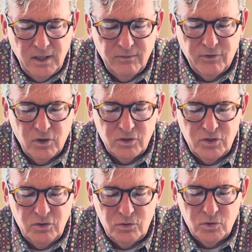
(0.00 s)
If there are
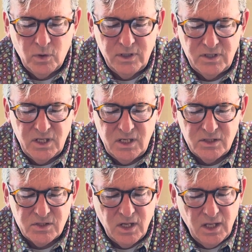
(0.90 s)
two joint
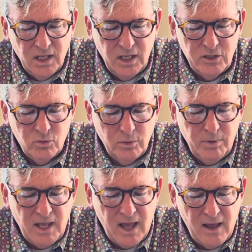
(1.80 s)
tenants, each would
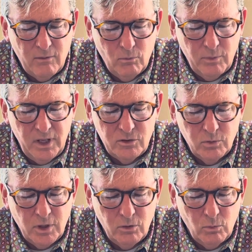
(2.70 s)

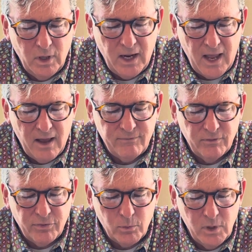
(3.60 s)
own one half.
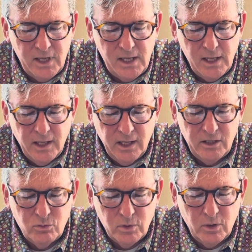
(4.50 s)
If three,
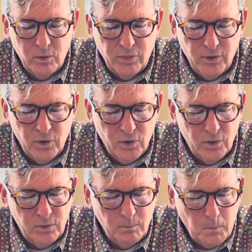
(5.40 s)
each would own a third.